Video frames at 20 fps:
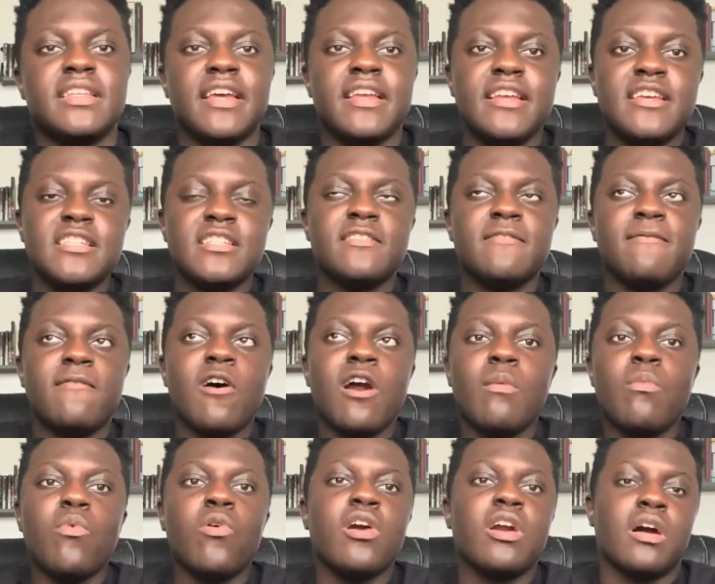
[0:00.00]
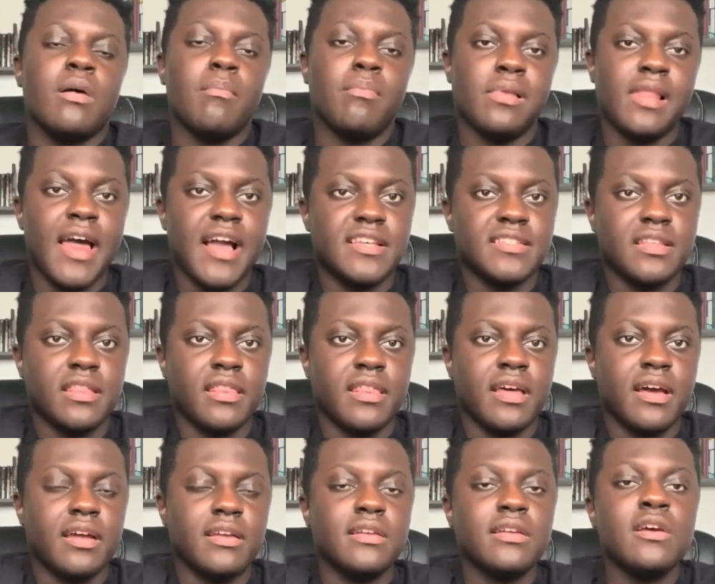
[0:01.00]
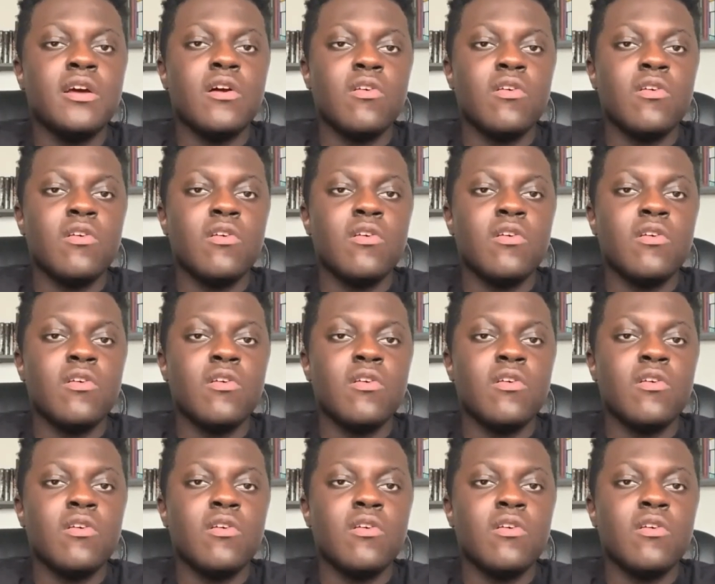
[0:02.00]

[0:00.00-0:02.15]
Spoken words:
it is far more complex than that.